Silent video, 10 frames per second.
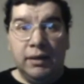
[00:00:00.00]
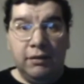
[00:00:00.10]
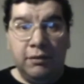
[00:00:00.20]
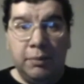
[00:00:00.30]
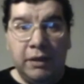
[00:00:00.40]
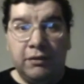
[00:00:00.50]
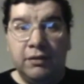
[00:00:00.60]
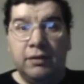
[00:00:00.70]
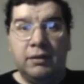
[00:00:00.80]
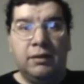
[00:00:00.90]
and he's about
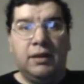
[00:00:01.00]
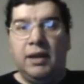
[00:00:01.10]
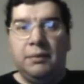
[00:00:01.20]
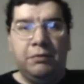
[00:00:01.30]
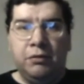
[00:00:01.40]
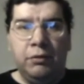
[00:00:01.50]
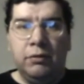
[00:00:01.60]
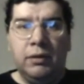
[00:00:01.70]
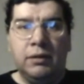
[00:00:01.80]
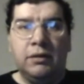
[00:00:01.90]
to
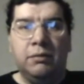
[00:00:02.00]
capture uh,